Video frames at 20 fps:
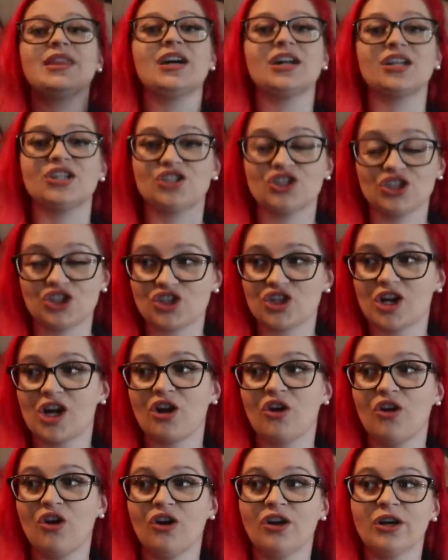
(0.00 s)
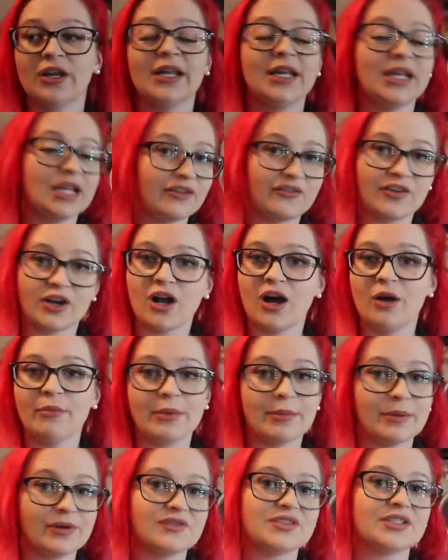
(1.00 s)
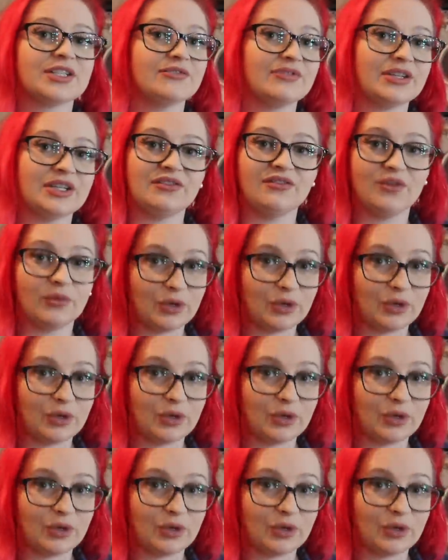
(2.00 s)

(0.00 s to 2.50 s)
that I can just chuck on if I can't be bothered to get ready for